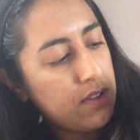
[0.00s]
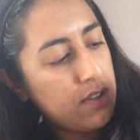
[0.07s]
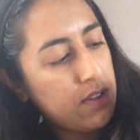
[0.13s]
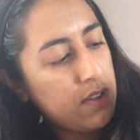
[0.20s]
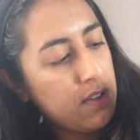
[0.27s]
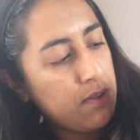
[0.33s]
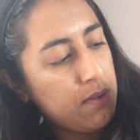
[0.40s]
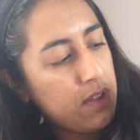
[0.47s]

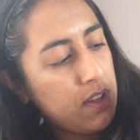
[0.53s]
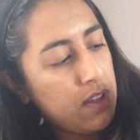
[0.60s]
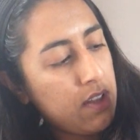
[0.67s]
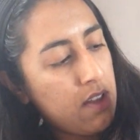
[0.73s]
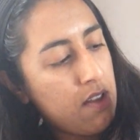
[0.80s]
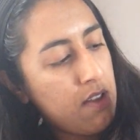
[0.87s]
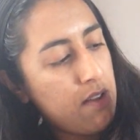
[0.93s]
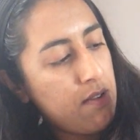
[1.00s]
There we
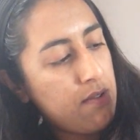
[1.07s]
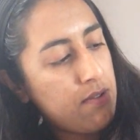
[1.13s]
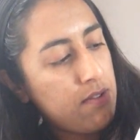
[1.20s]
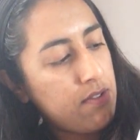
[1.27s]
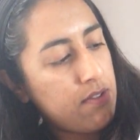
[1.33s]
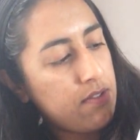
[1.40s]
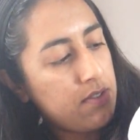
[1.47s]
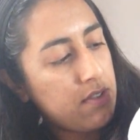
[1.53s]
go.
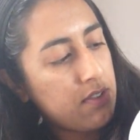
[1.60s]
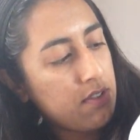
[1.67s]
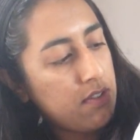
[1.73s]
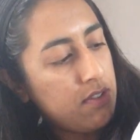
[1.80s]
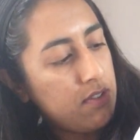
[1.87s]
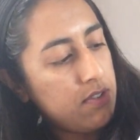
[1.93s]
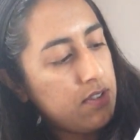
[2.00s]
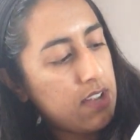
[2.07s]

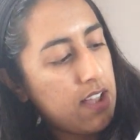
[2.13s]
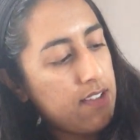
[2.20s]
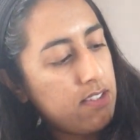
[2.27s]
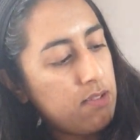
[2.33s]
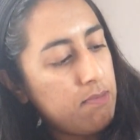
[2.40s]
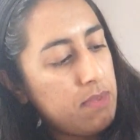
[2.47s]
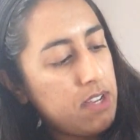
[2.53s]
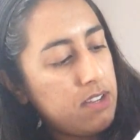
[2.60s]
Cut down
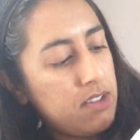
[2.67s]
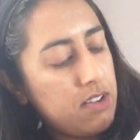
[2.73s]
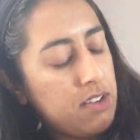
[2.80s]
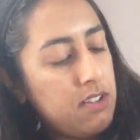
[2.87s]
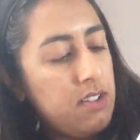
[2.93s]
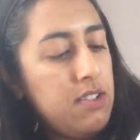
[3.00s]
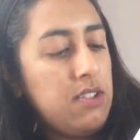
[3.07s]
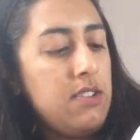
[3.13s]
the
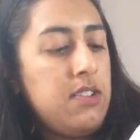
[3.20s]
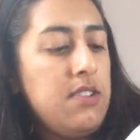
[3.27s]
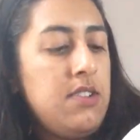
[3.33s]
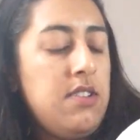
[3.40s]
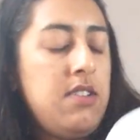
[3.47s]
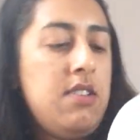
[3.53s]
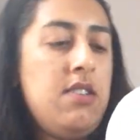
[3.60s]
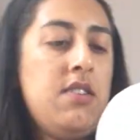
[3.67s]
middle.
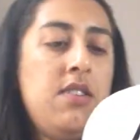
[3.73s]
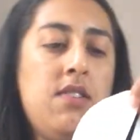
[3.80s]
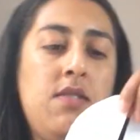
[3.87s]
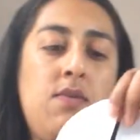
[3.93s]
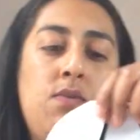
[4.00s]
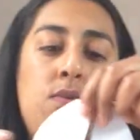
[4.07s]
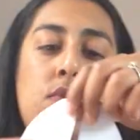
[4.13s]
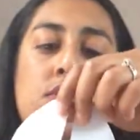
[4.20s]

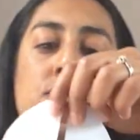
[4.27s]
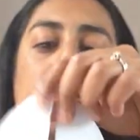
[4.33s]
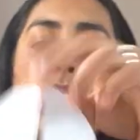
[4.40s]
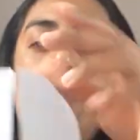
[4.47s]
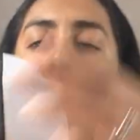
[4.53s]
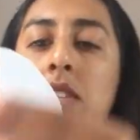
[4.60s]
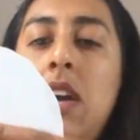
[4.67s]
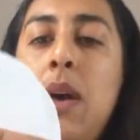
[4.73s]
Watch
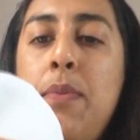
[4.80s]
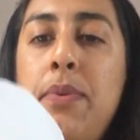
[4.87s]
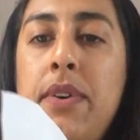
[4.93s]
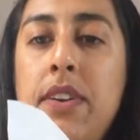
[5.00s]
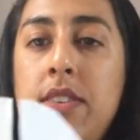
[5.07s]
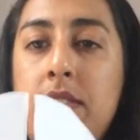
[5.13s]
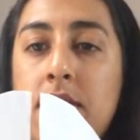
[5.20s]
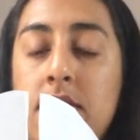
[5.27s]
what's
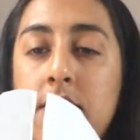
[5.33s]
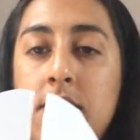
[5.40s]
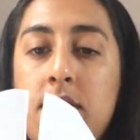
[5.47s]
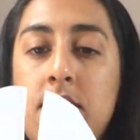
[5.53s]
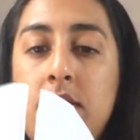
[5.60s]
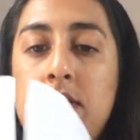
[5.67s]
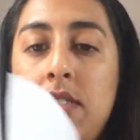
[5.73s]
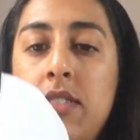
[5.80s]
happened.
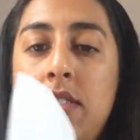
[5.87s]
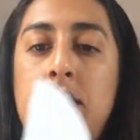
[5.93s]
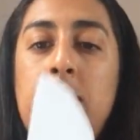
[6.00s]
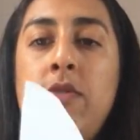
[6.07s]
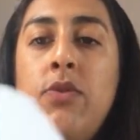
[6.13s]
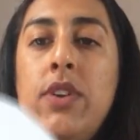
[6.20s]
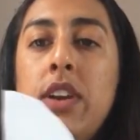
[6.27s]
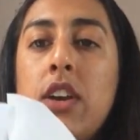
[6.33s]

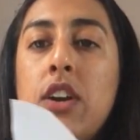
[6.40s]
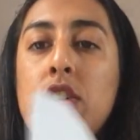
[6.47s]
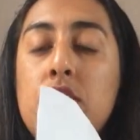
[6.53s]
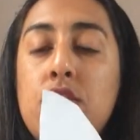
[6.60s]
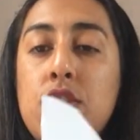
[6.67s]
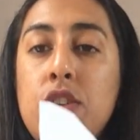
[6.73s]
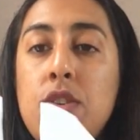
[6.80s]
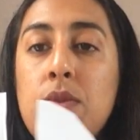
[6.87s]
Have we got
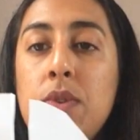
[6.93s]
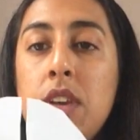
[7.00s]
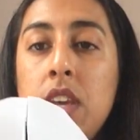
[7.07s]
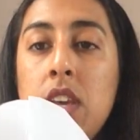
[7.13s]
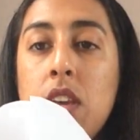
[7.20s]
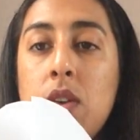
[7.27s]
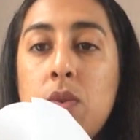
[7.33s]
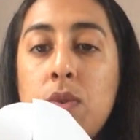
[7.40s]
2
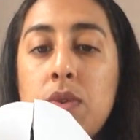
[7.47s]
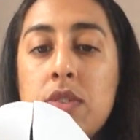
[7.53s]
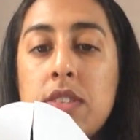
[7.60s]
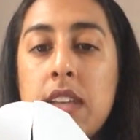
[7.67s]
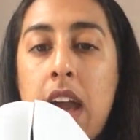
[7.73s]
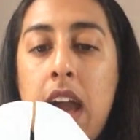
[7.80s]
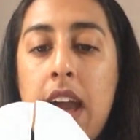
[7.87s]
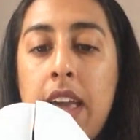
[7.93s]
equal
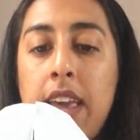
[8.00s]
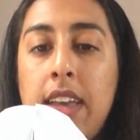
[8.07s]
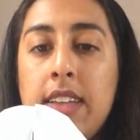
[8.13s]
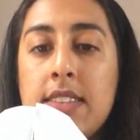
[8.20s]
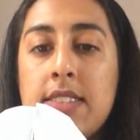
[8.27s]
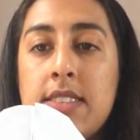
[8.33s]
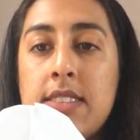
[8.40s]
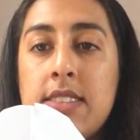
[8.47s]

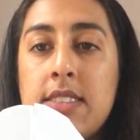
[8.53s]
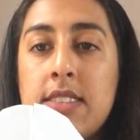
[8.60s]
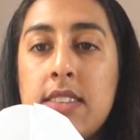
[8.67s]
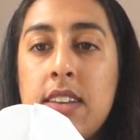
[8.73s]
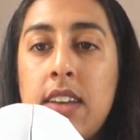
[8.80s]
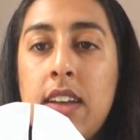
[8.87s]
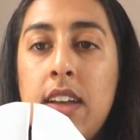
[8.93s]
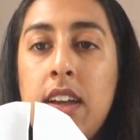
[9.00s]
sides?
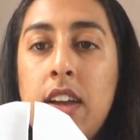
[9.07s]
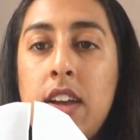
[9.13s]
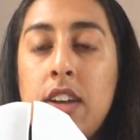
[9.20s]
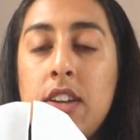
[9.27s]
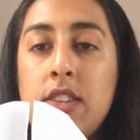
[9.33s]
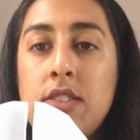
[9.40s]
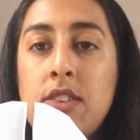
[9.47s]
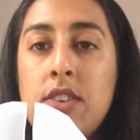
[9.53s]

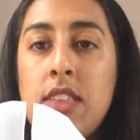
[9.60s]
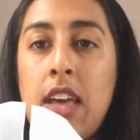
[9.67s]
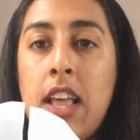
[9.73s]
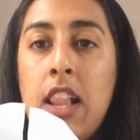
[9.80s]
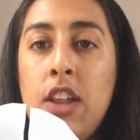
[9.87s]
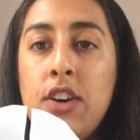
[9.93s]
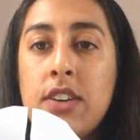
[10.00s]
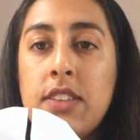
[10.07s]
Do
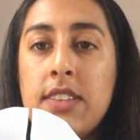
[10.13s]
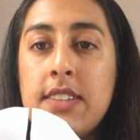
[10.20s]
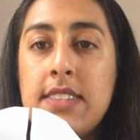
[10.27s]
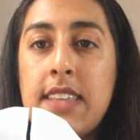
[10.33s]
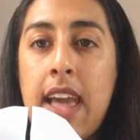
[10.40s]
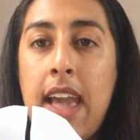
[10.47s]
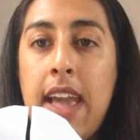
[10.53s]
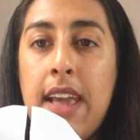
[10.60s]
they look the
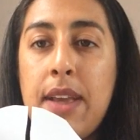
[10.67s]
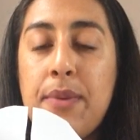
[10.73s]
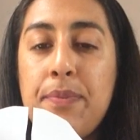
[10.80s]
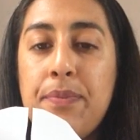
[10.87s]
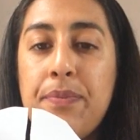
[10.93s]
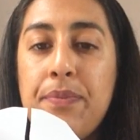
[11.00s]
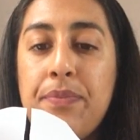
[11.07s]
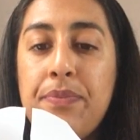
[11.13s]

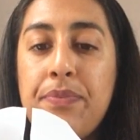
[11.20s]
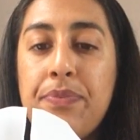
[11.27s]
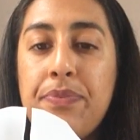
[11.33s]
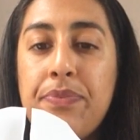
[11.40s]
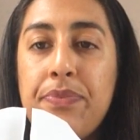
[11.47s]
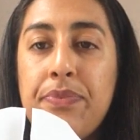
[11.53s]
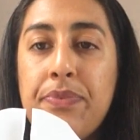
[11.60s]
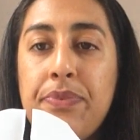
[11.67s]
same?
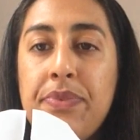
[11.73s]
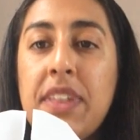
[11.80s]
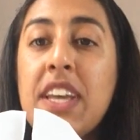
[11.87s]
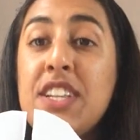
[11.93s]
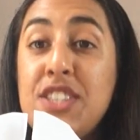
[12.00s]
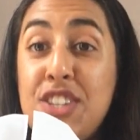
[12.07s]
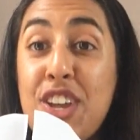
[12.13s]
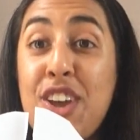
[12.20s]
They
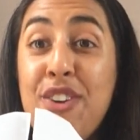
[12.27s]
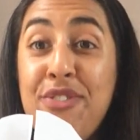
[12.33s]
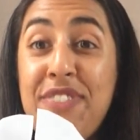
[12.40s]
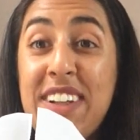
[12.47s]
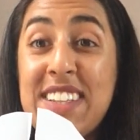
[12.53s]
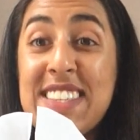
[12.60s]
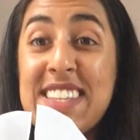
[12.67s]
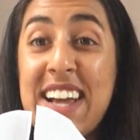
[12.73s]
do.
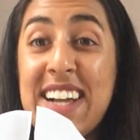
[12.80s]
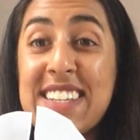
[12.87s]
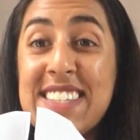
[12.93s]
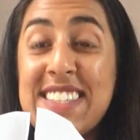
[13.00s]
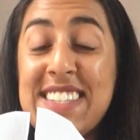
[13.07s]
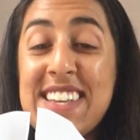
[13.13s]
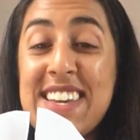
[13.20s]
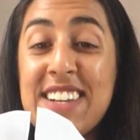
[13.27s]

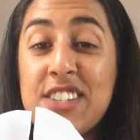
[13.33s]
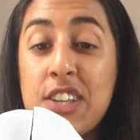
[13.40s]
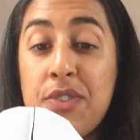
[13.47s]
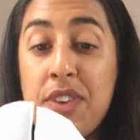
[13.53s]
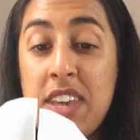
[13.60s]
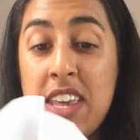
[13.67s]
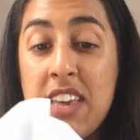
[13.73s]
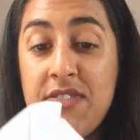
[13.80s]
Fantastic. So
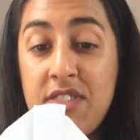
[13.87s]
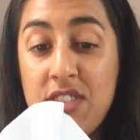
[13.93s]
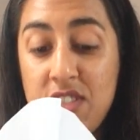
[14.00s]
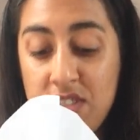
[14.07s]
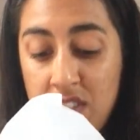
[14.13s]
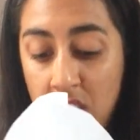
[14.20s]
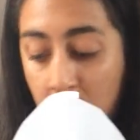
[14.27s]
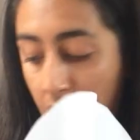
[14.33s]
even
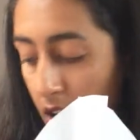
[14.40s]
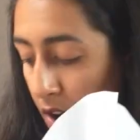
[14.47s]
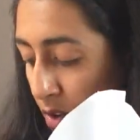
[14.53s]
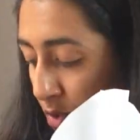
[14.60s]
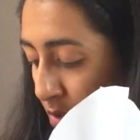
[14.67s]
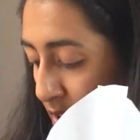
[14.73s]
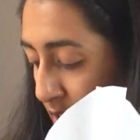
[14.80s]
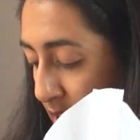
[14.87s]
though